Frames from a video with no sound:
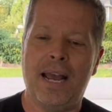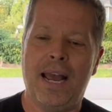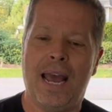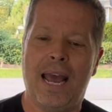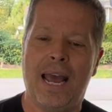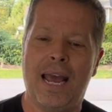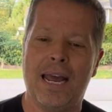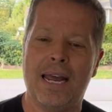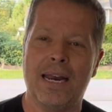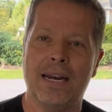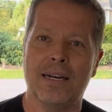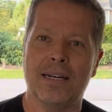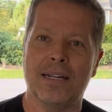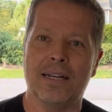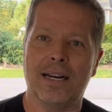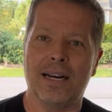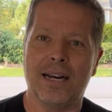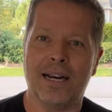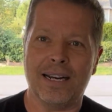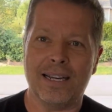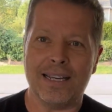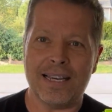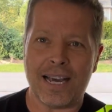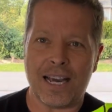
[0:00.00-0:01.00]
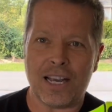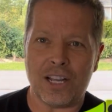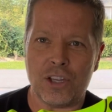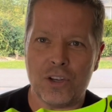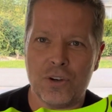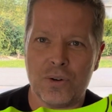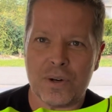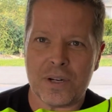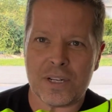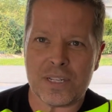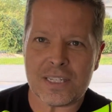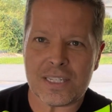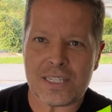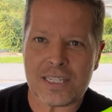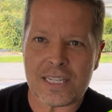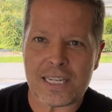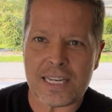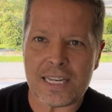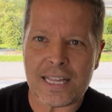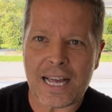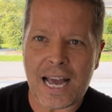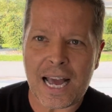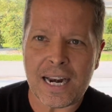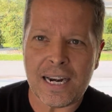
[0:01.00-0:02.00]
And uh, again, you can
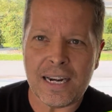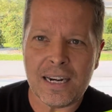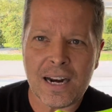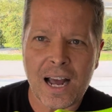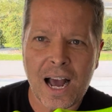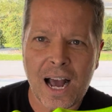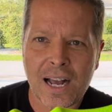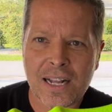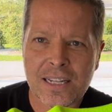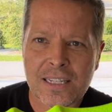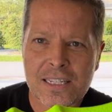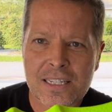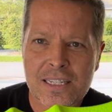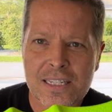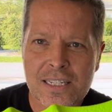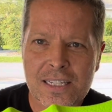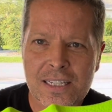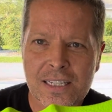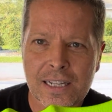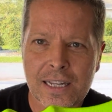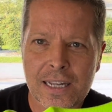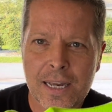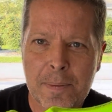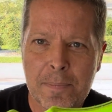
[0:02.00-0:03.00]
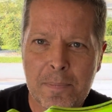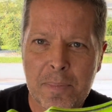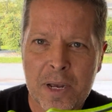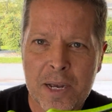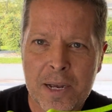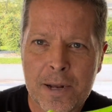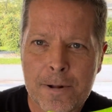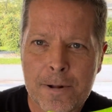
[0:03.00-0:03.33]
see that non-slip